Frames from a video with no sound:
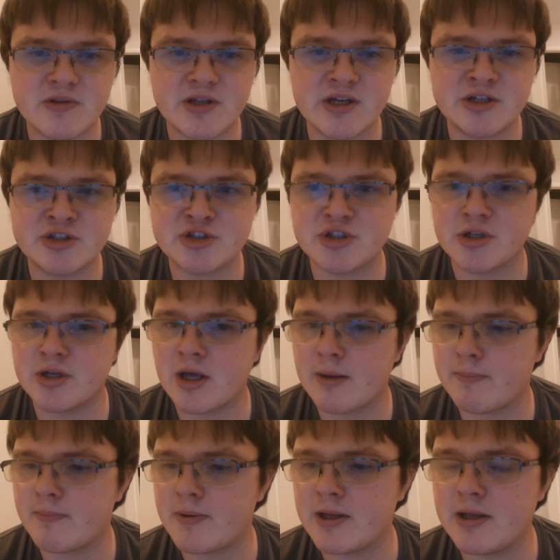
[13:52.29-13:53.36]
it should
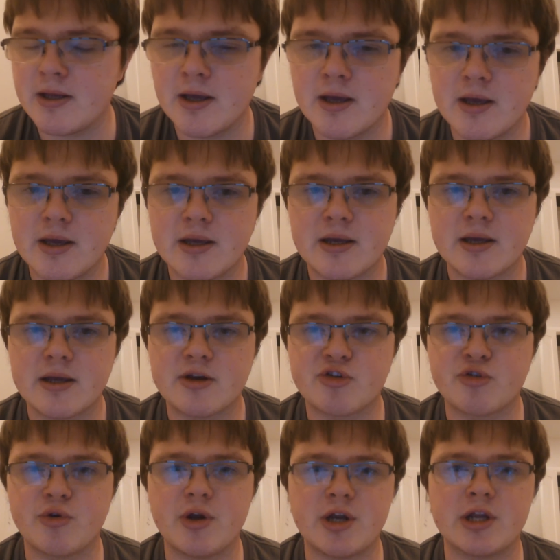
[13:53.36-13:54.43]
not be
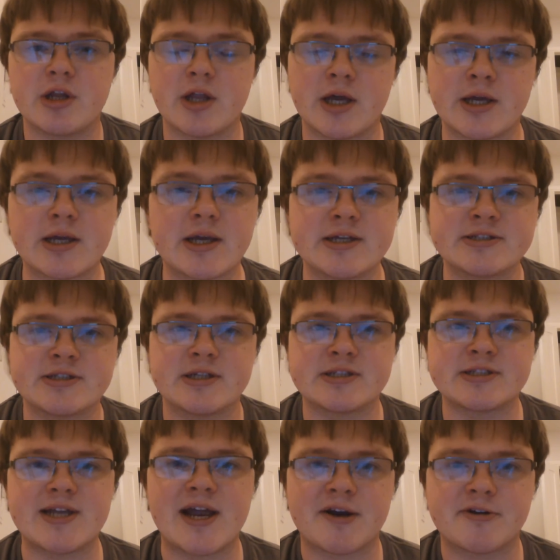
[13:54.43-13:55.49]
treated like as a
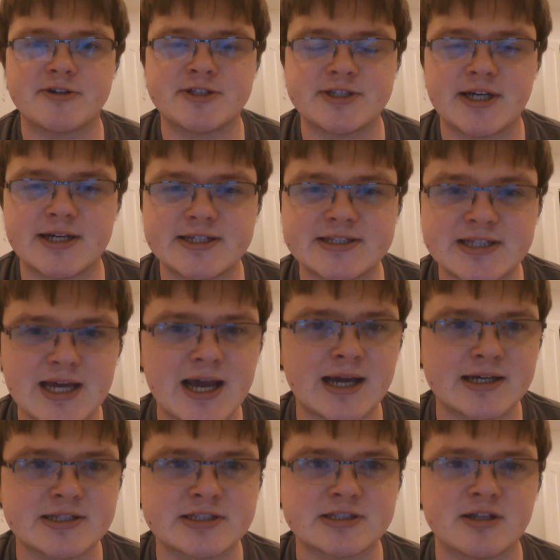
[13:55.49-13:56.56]
sacrosanct
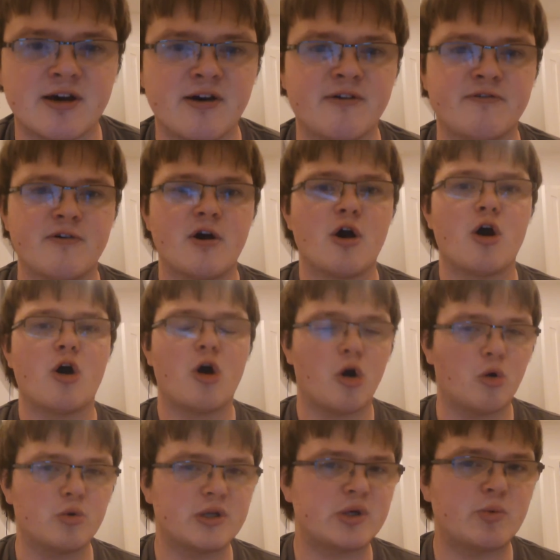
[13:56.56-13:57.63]
text of
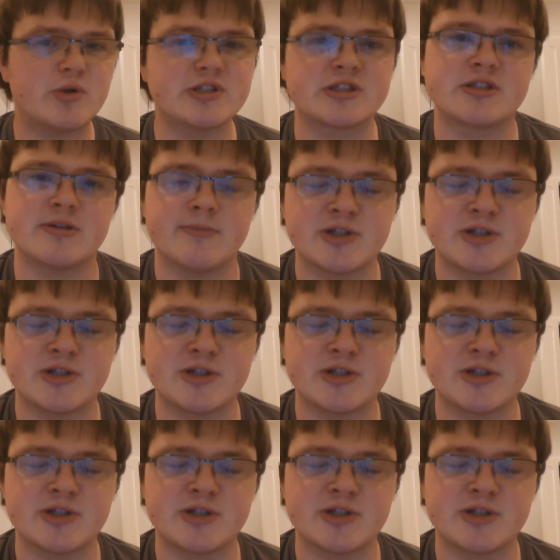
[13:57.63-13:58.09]
holy wisdom.